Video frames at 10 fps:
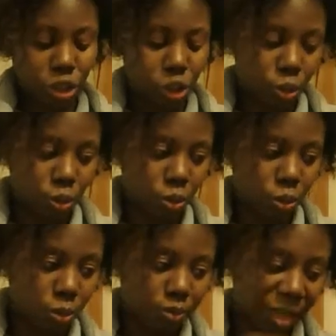
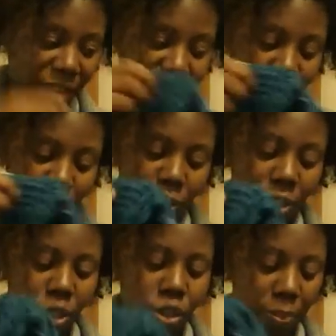to, at first I was
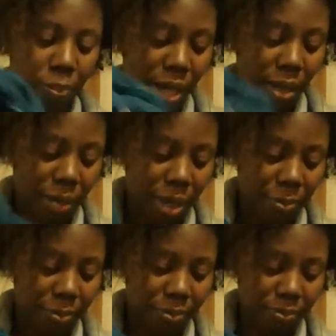going to do a
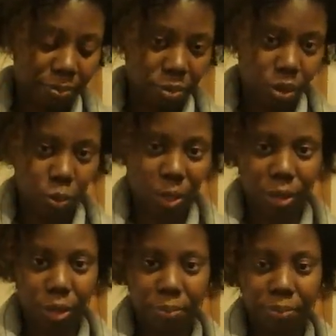bottom-up
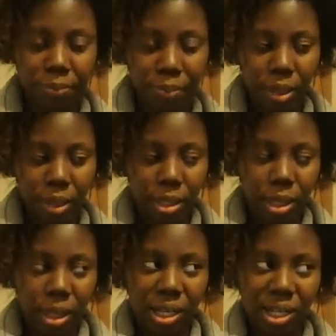sweater.
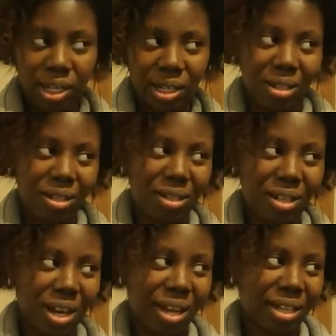And
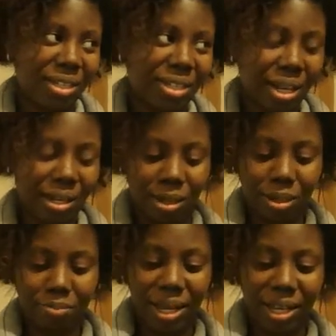I decided
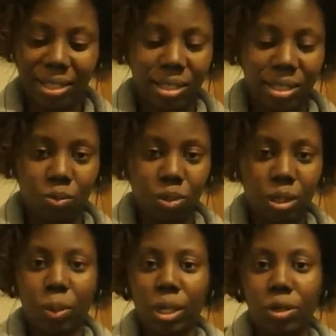my hands didn't
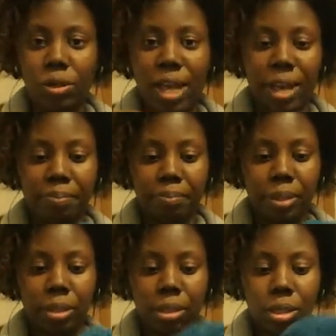really want to do
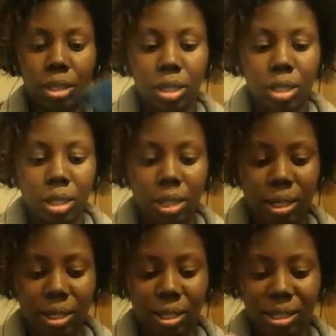
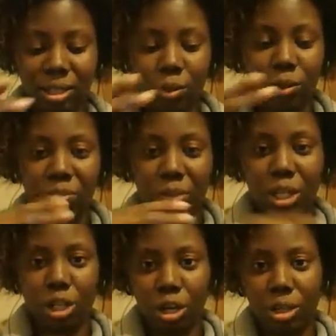that, because it would have been
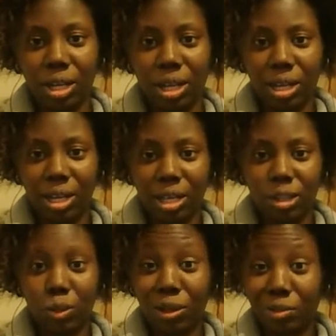a yarn, a
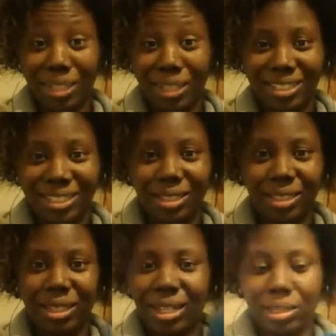sweater in pieces,
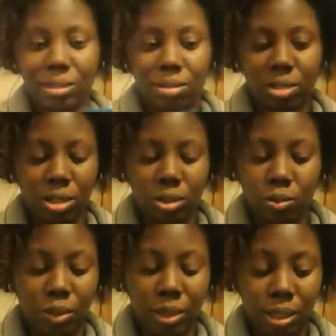and I just
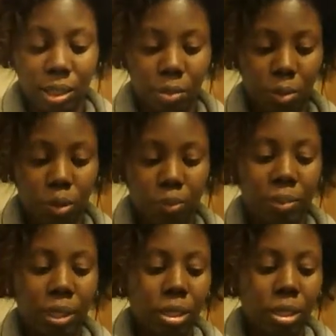wasn't in the mood.
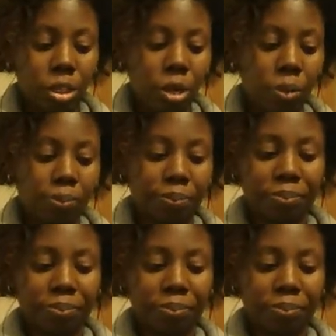So